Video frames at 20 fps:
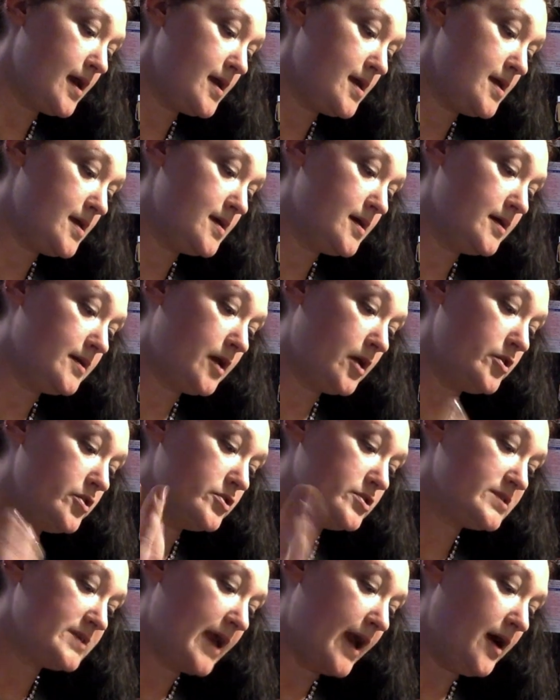and
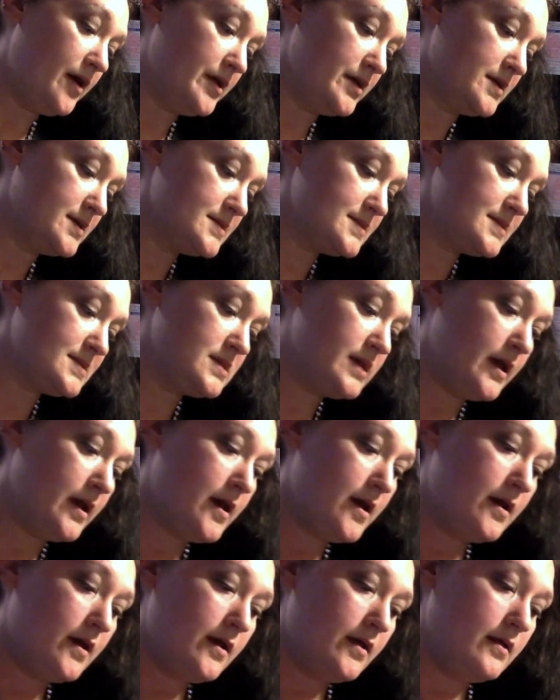your scallions.
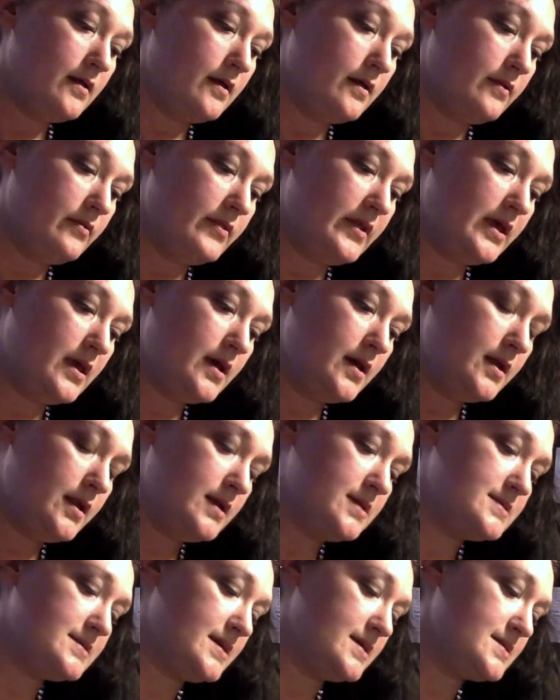Then
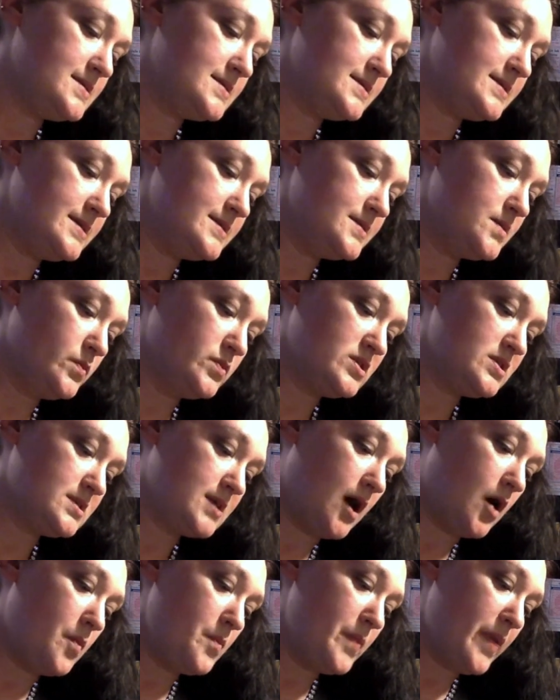it says season with
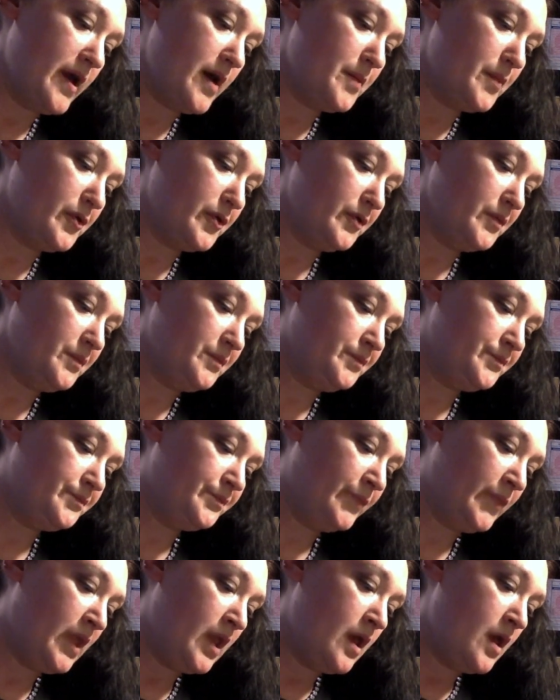salt and pepper
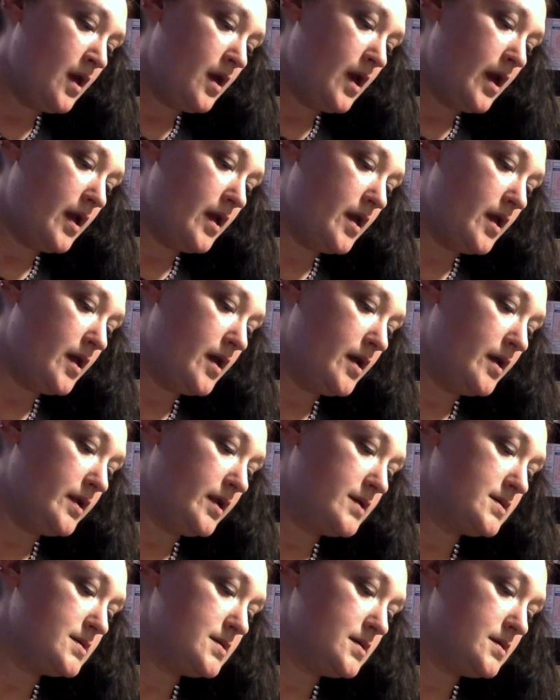and
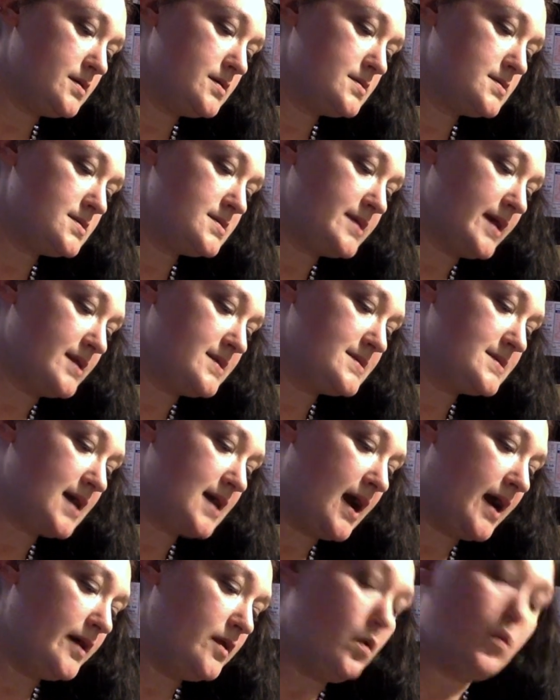set
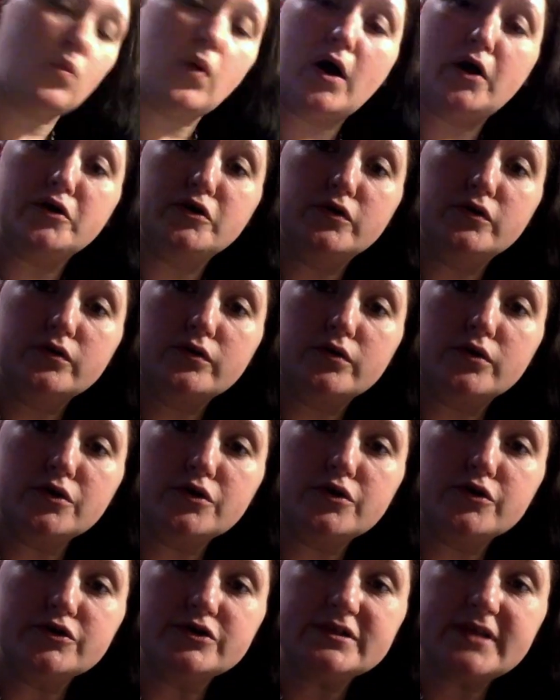aside while you
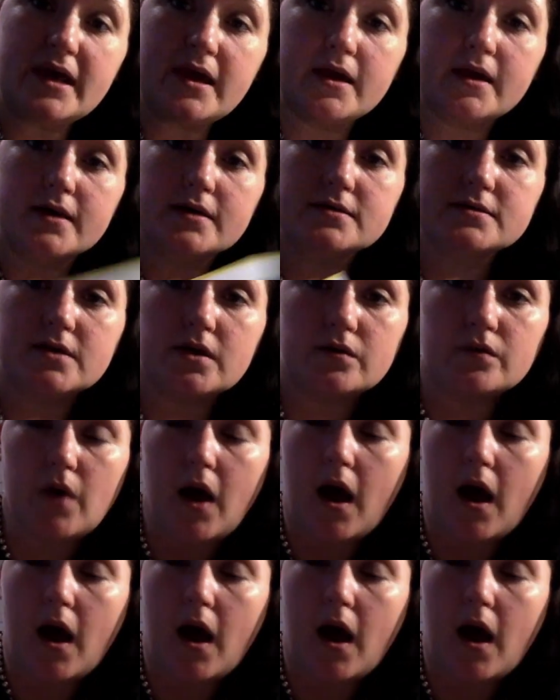cook your steak. So